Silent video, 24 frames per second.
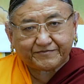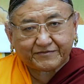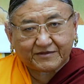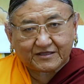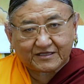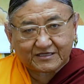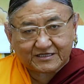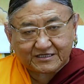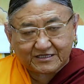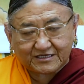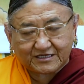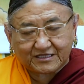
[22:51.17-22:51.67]

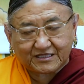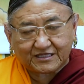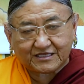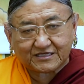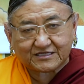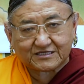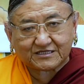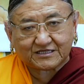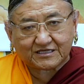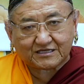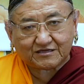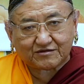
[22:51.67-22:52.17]
the
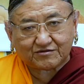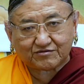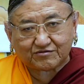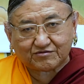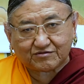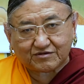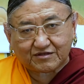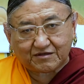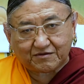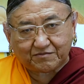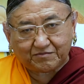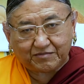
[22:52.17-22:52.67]
sickness
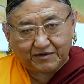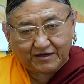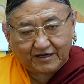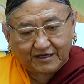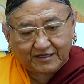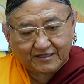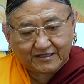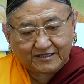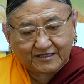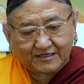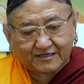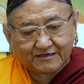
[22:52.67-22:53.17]
into the
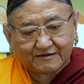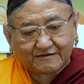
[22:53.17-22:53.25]
path.